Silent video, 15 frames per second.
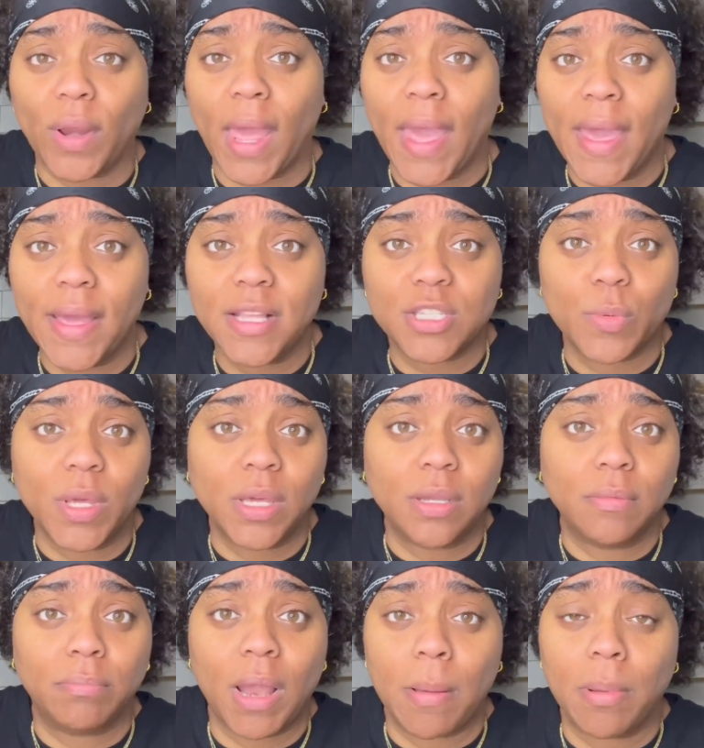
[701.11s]
hands. We
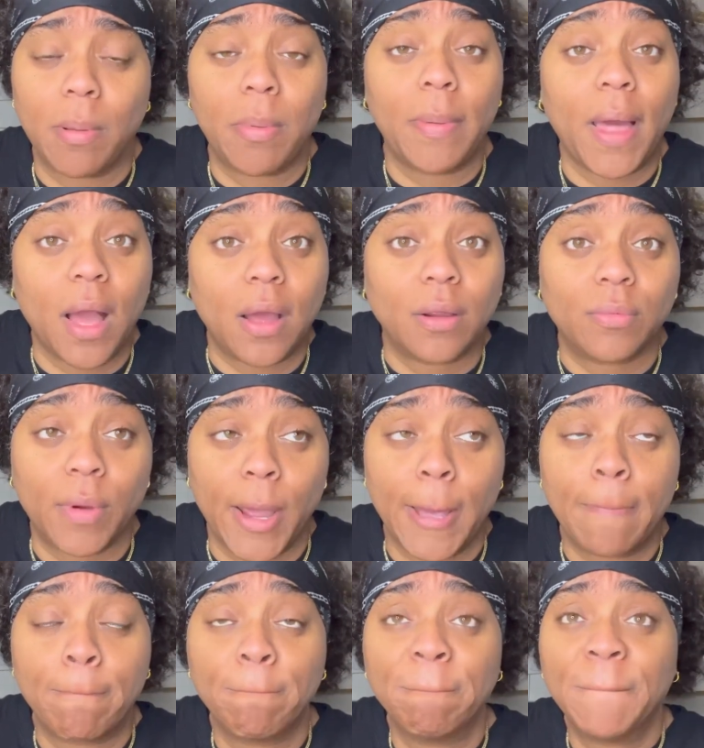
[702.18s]
can blah, blah, blah, blah,
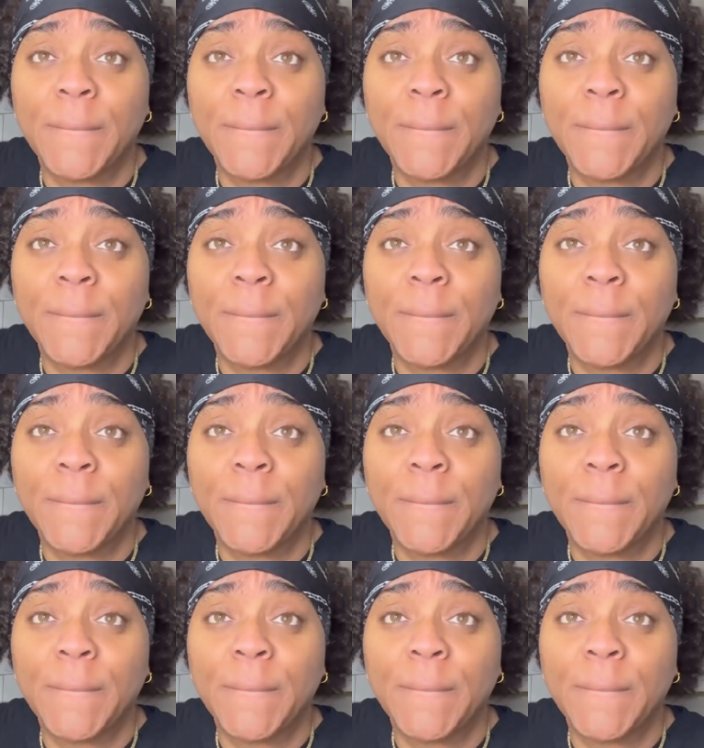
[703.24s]
right?